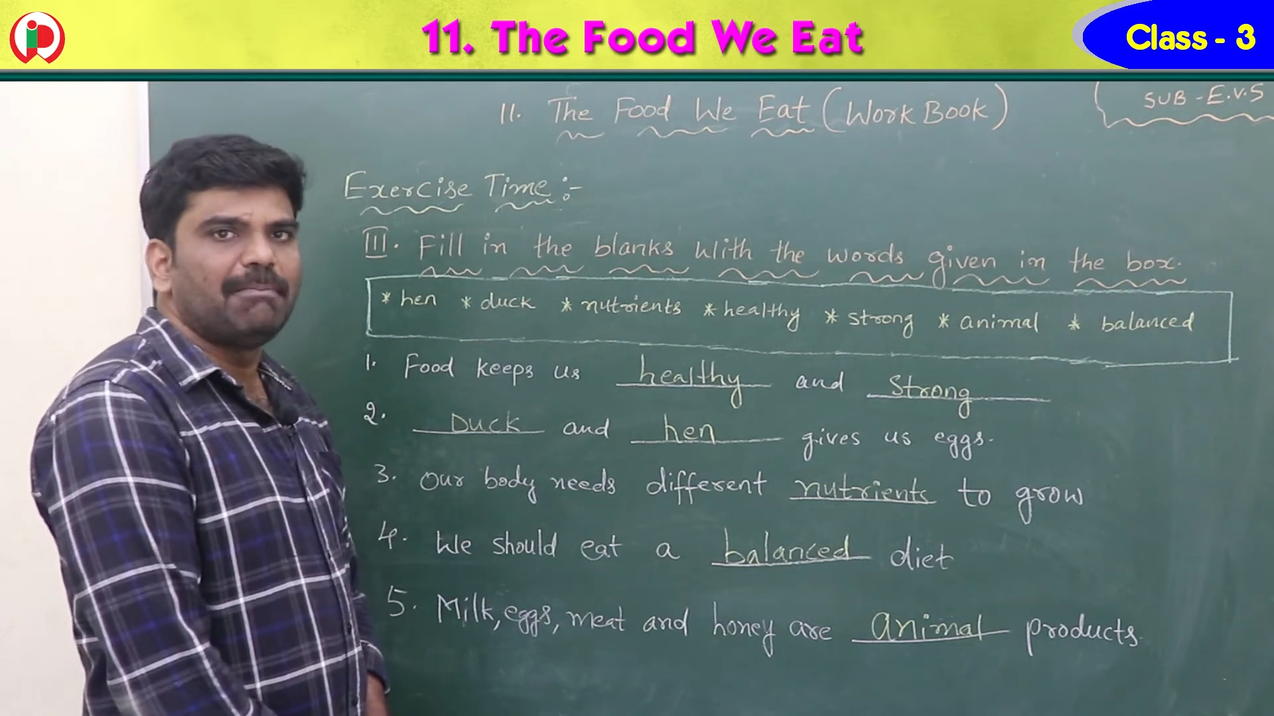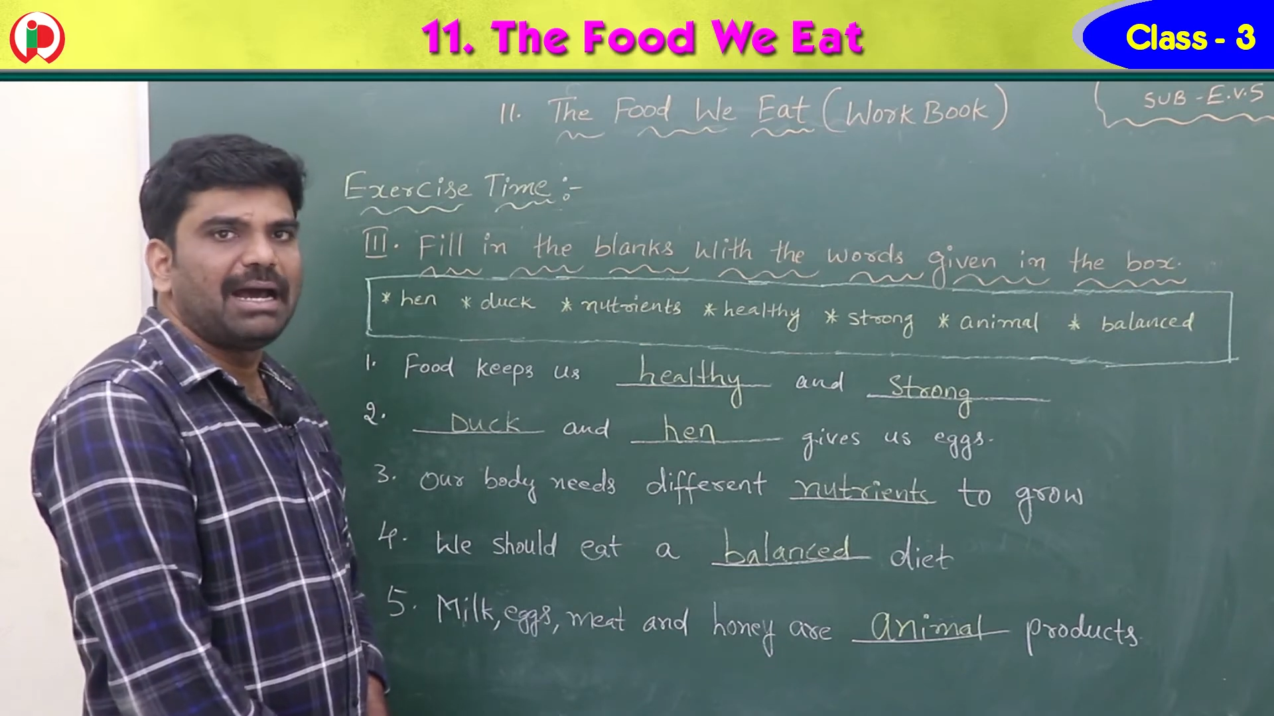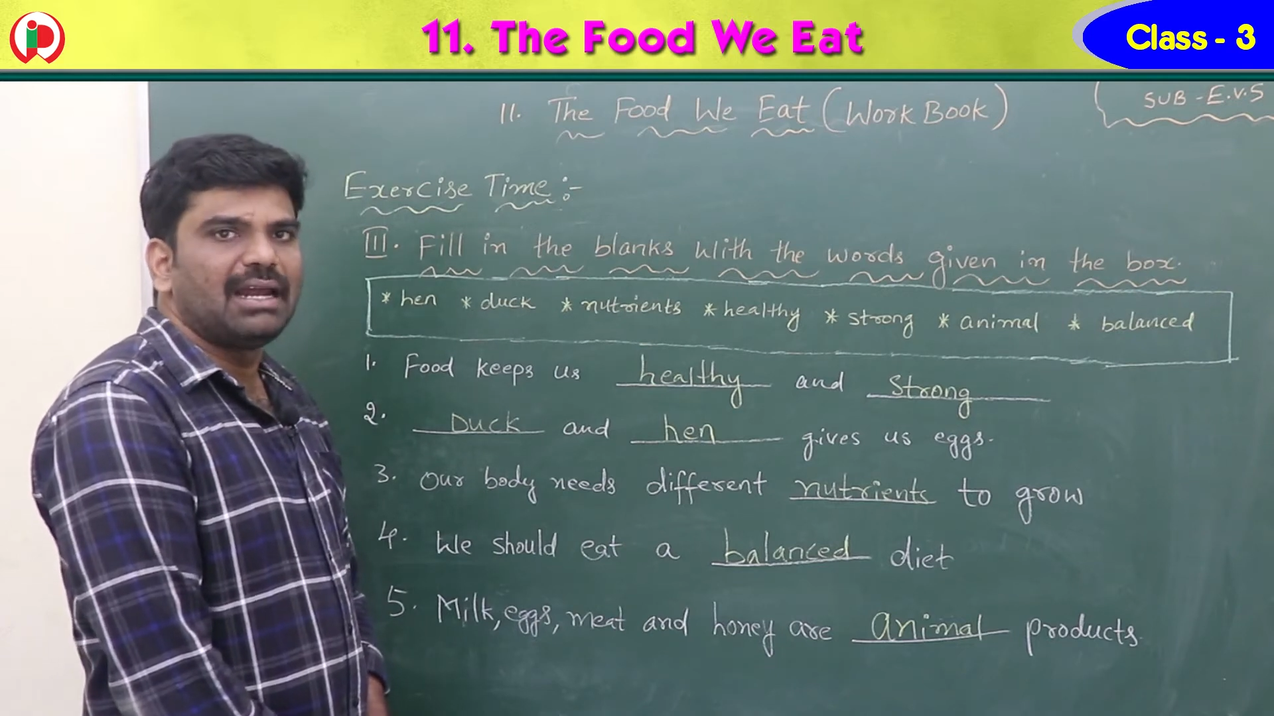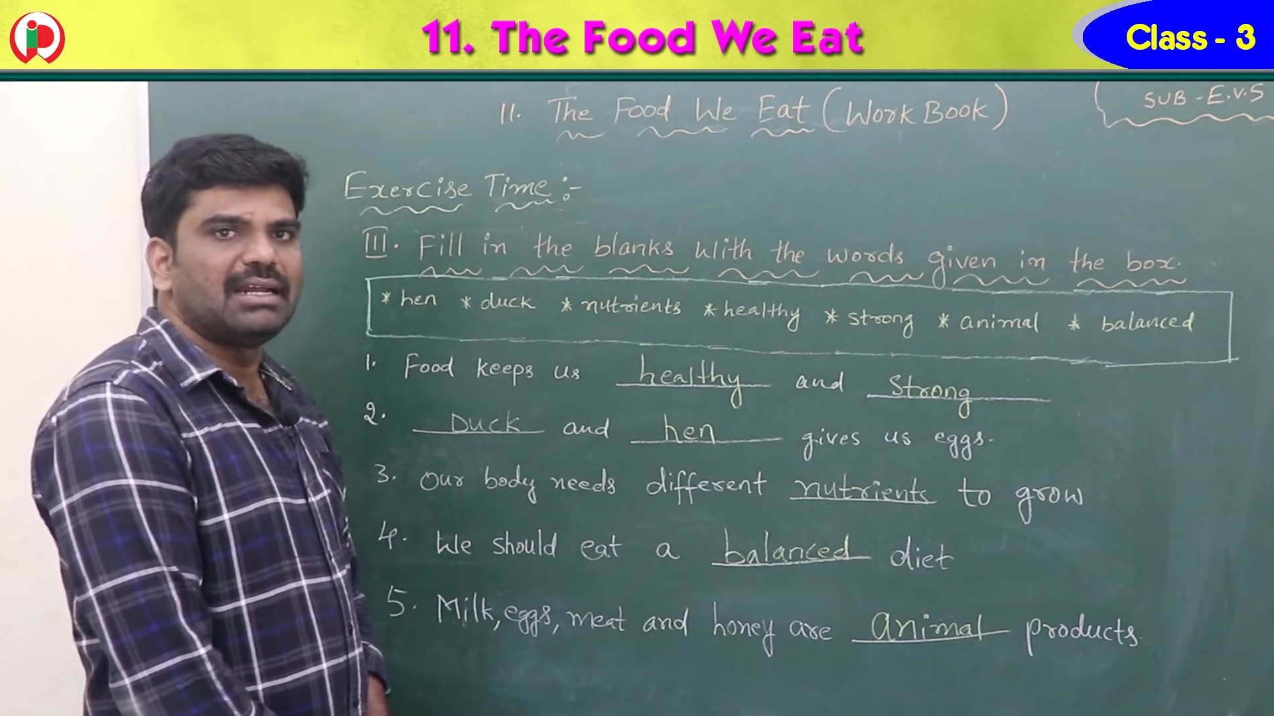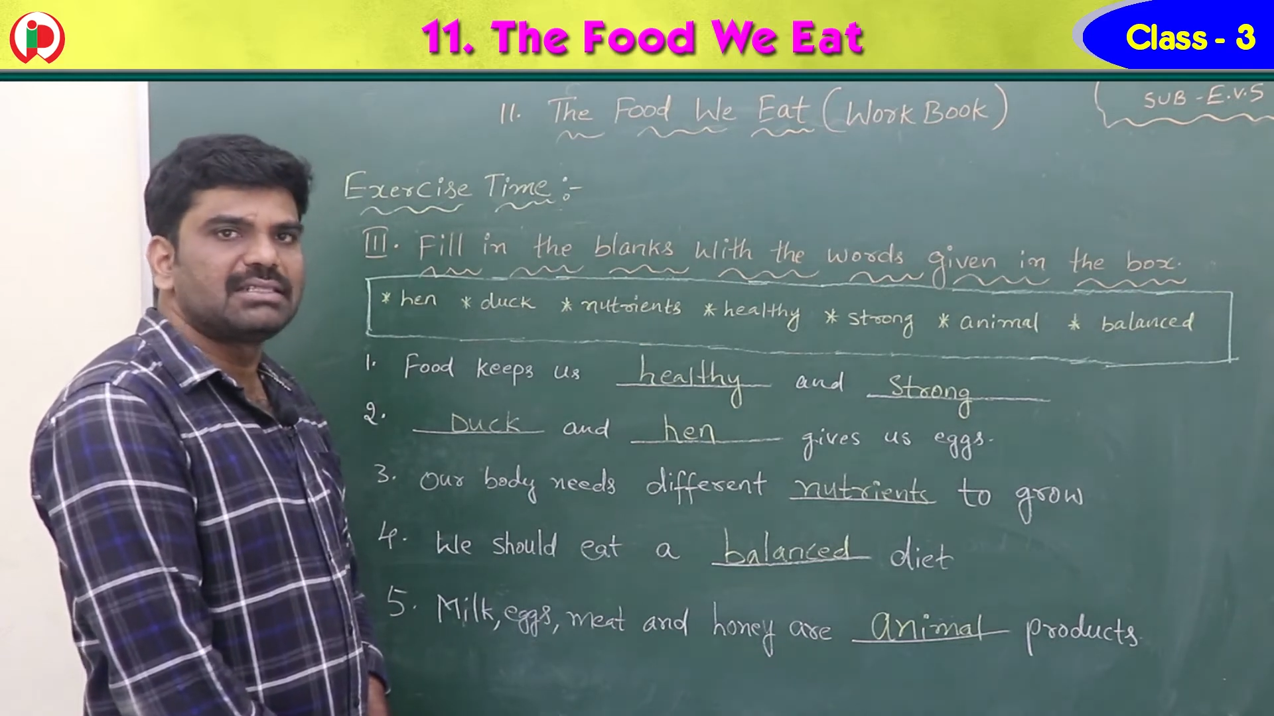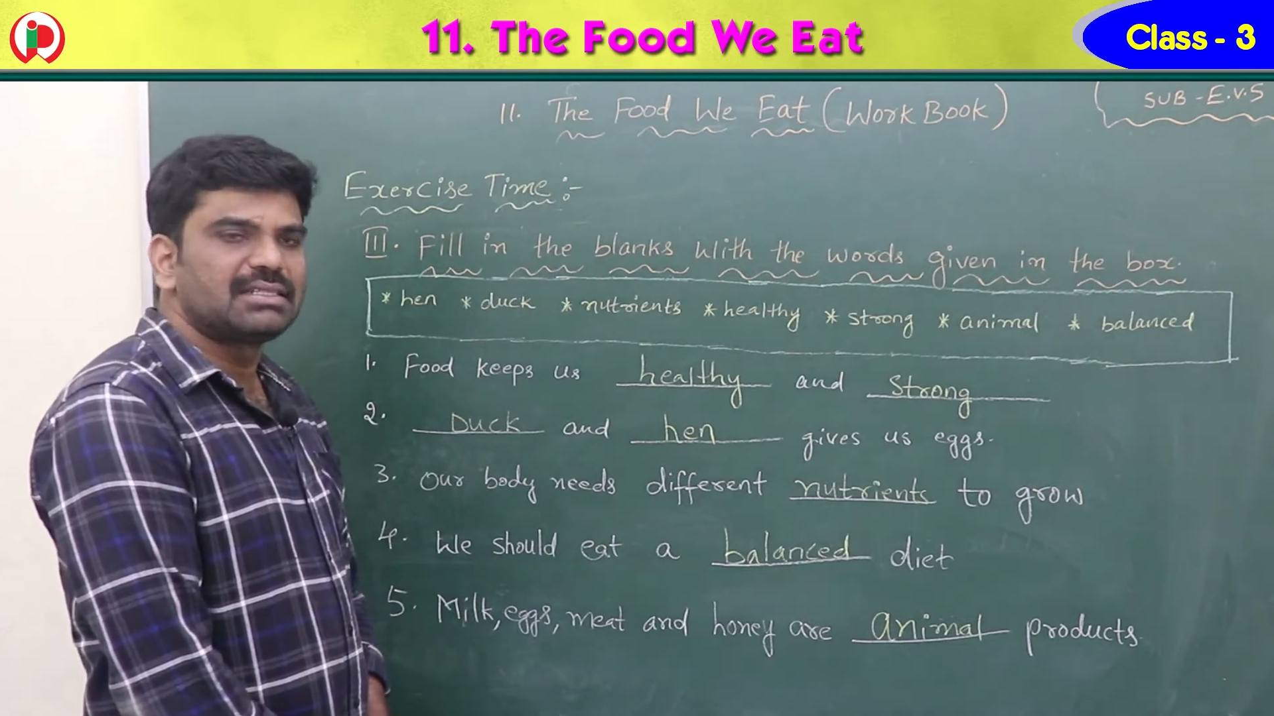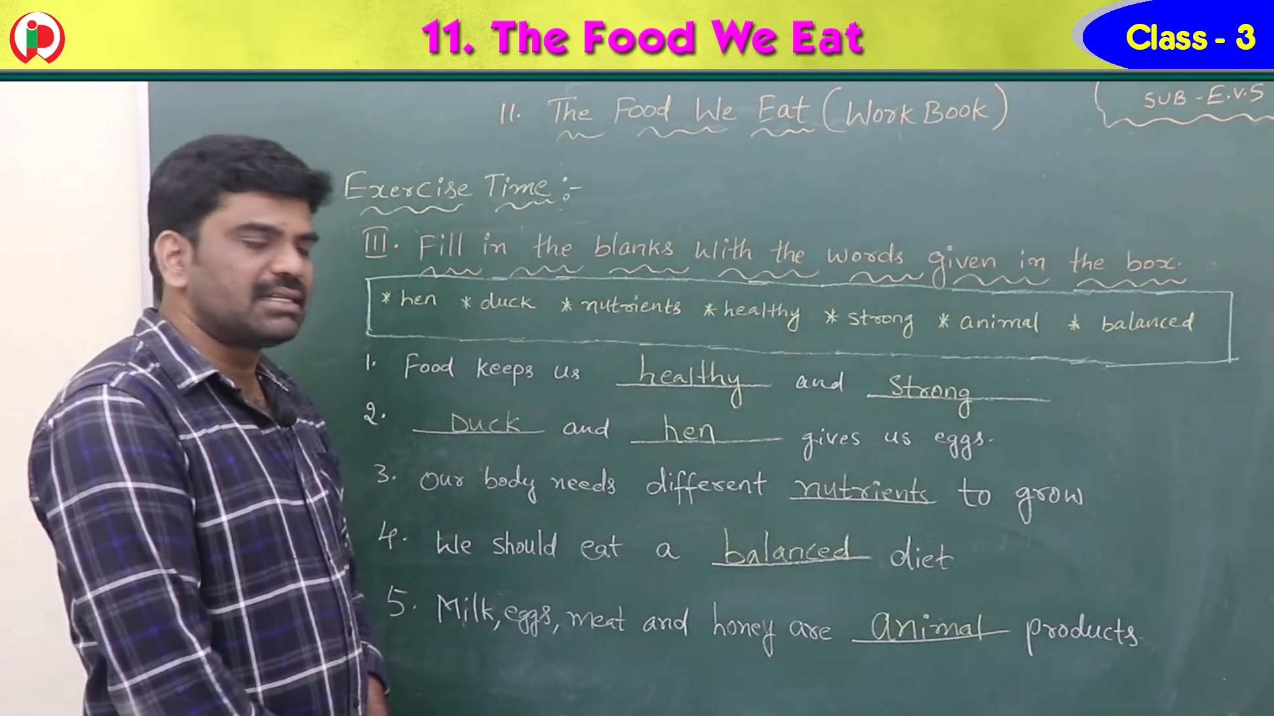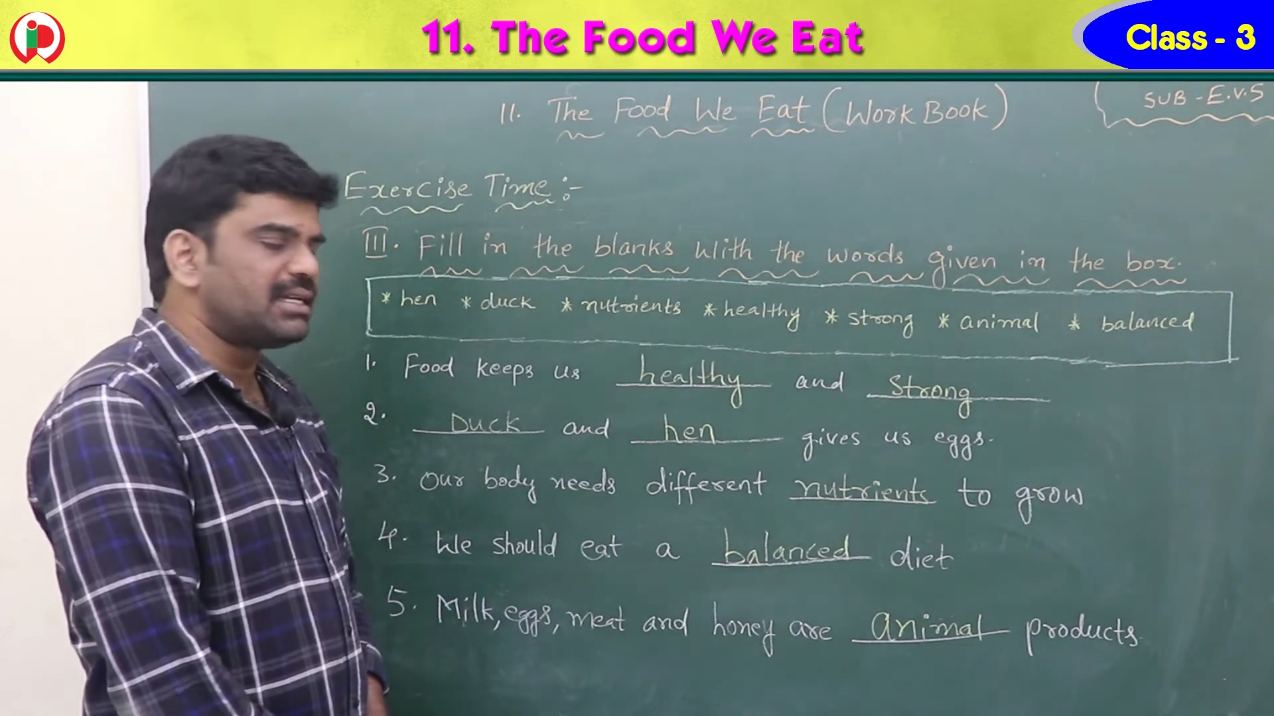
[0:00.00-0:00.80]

balanced